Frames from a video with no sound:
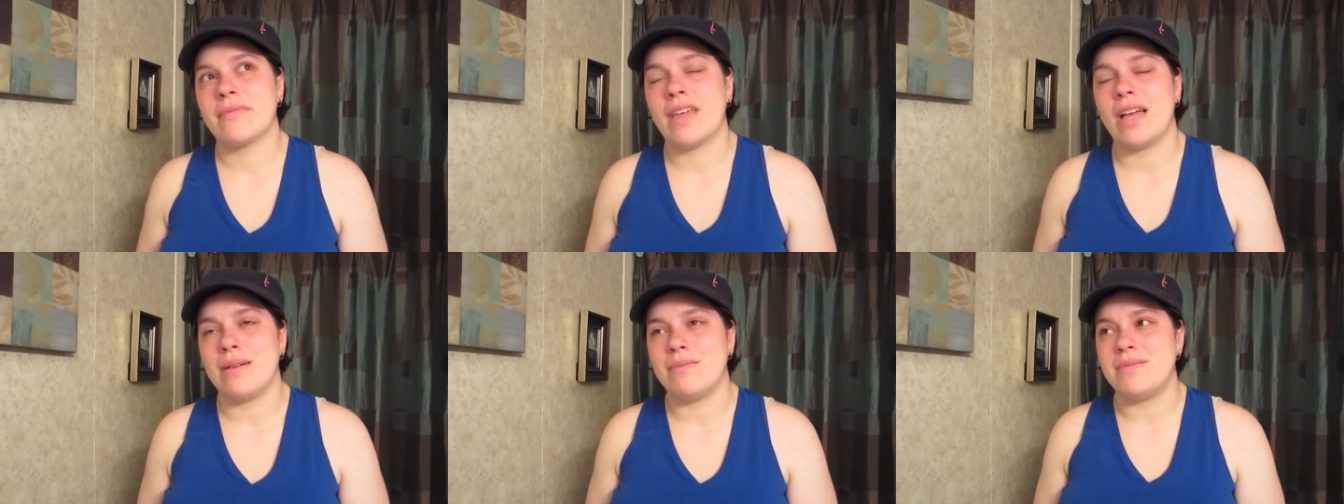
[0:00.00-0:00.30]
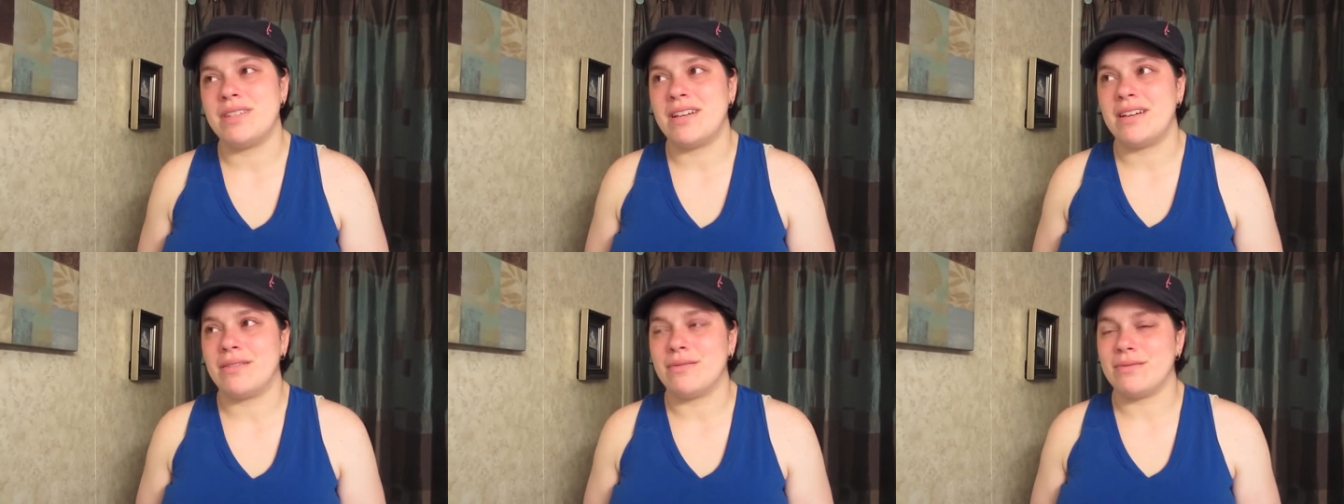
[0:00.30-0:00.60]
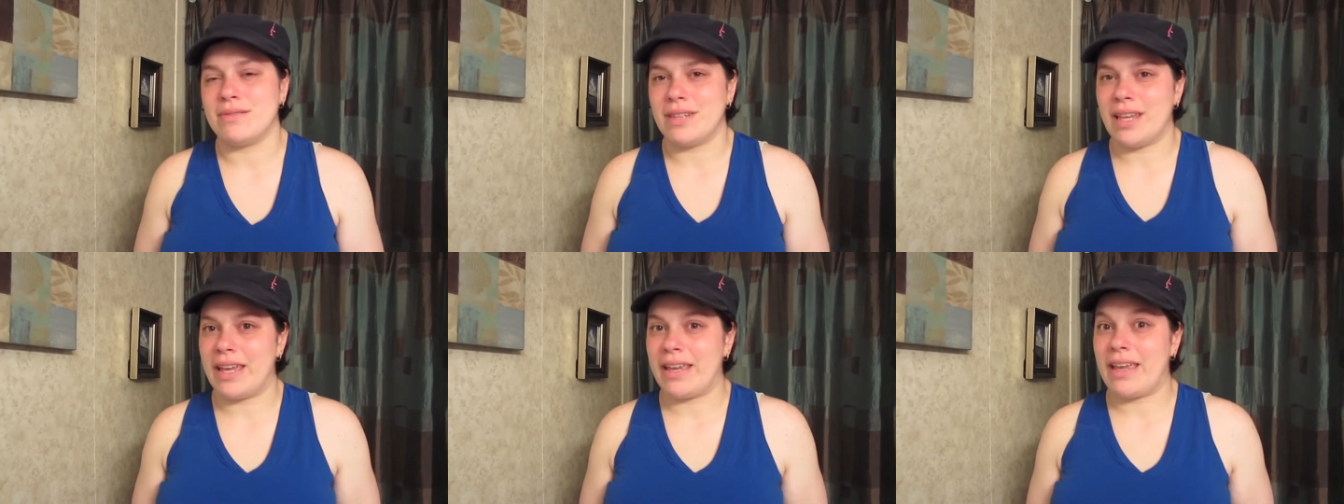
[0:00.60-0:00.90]
I'm
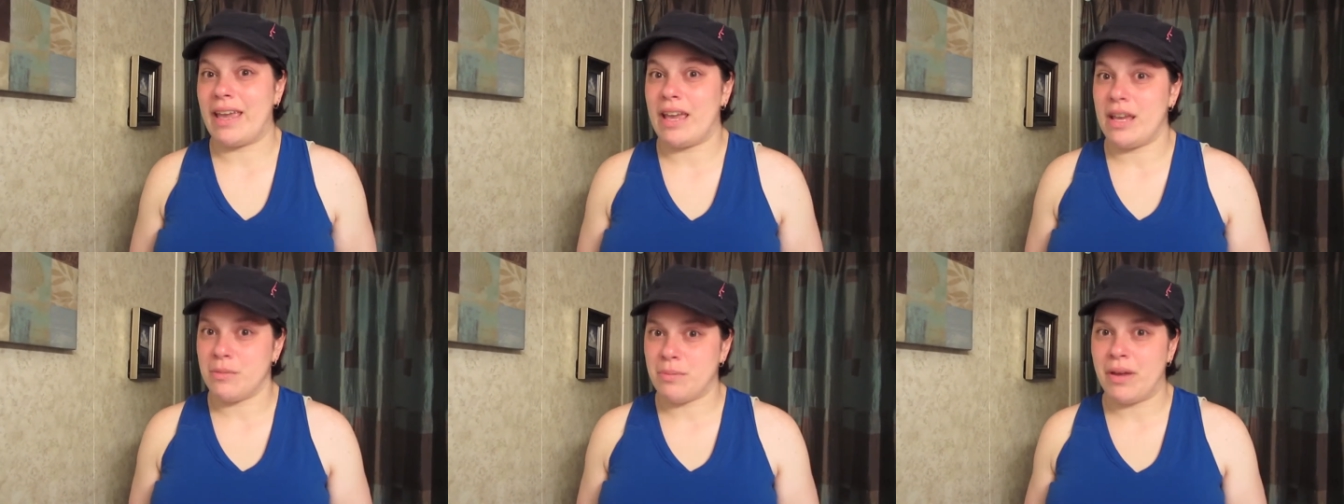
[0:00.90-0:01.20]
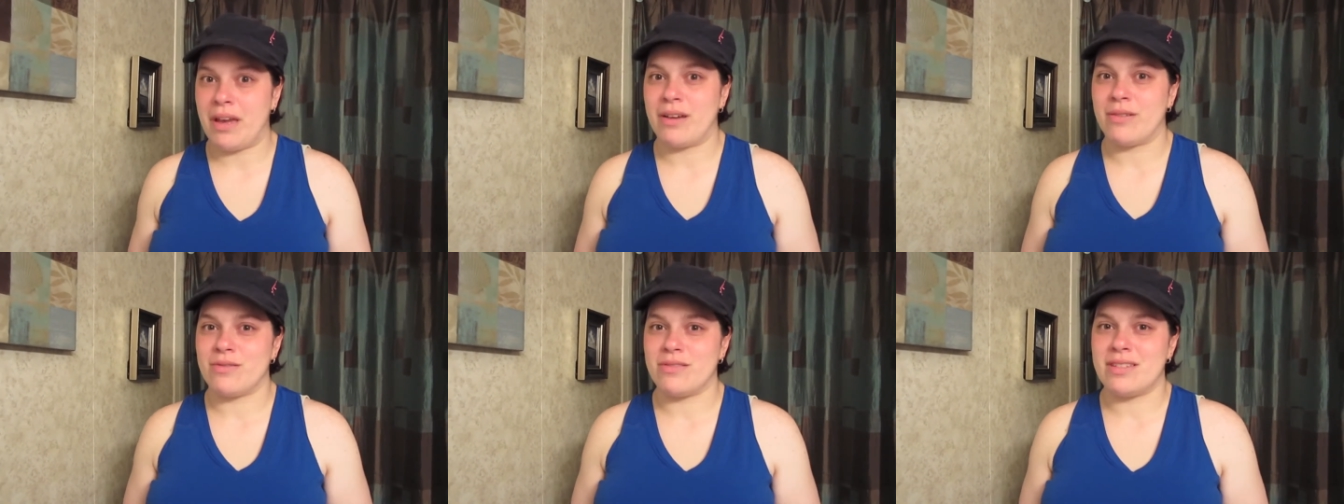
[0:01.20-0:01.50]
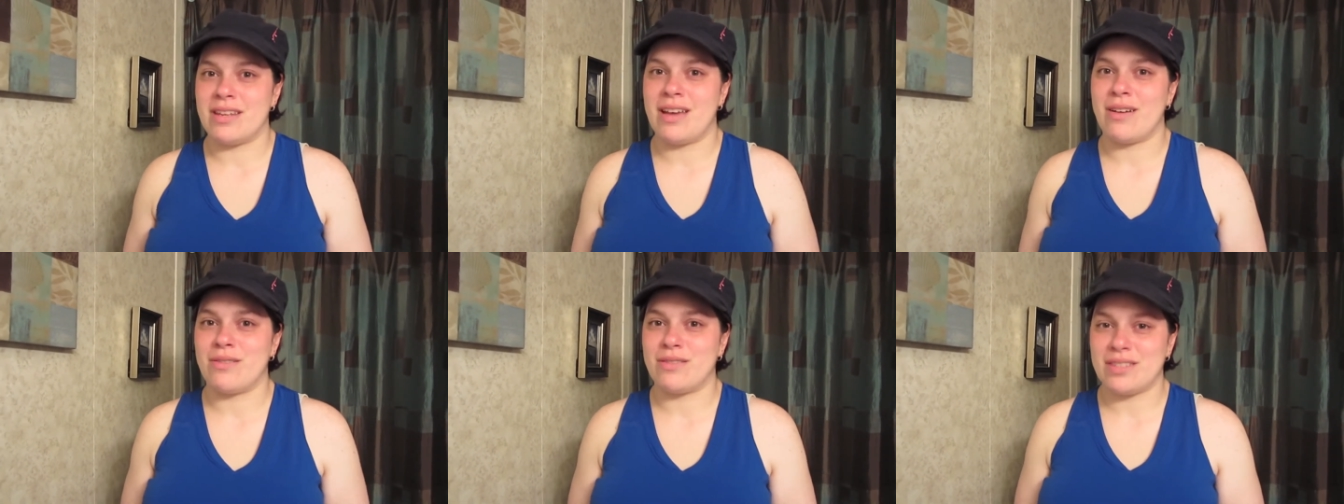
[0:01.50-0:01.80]
down like 8
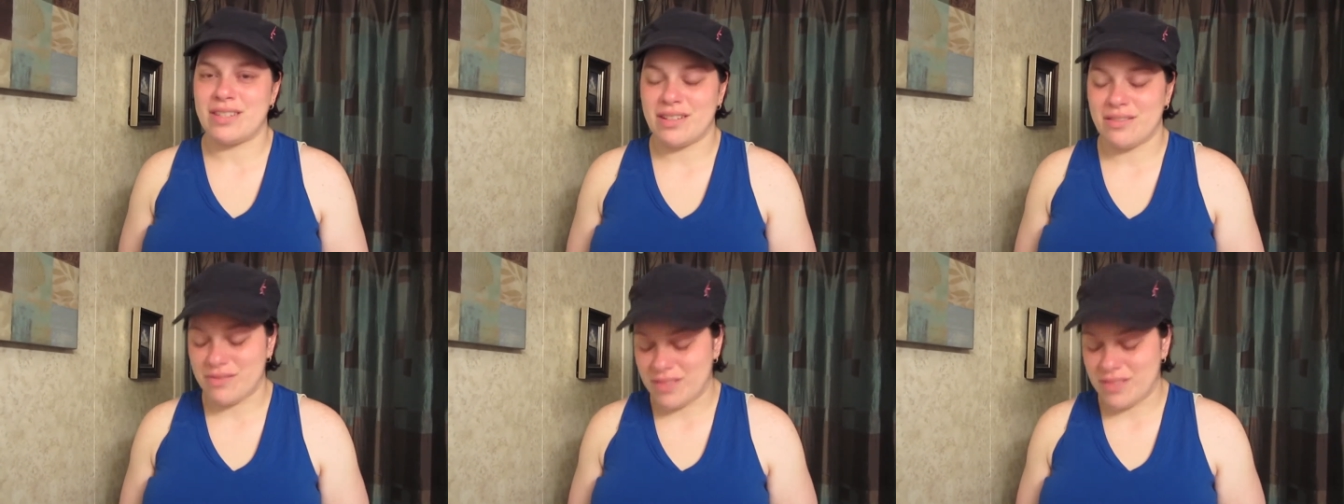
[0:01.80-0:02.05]
pounds now instead of